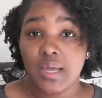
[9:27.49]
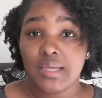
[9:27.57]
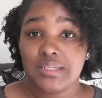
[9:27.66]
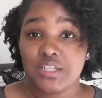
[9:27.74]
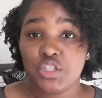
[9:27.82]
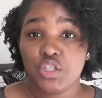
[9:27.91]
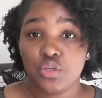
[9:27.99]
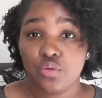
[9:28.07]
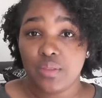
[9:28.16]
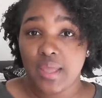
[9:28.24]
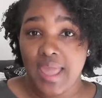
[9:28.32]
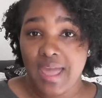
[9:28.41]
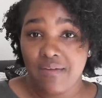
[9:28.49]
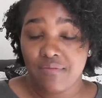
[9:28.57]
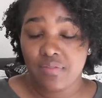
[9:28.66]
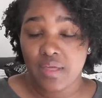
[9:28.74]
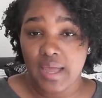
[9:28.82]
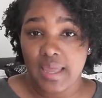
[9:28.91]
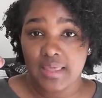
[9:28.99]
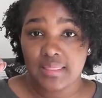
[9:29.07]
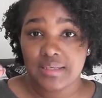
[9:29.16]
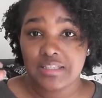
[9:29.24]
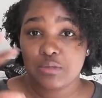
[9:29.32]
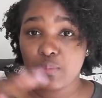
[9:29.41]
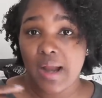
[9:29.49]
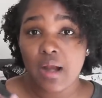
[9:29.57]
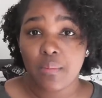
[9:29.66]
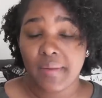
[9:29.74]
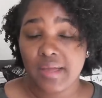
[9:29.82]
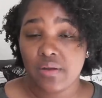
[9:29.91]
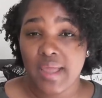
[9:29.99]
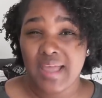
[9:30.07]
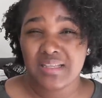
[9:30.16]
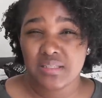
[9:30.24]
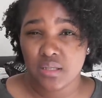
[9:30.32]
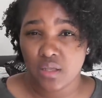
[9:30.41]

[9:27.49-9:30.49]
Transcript: additional they have like the spiral bound has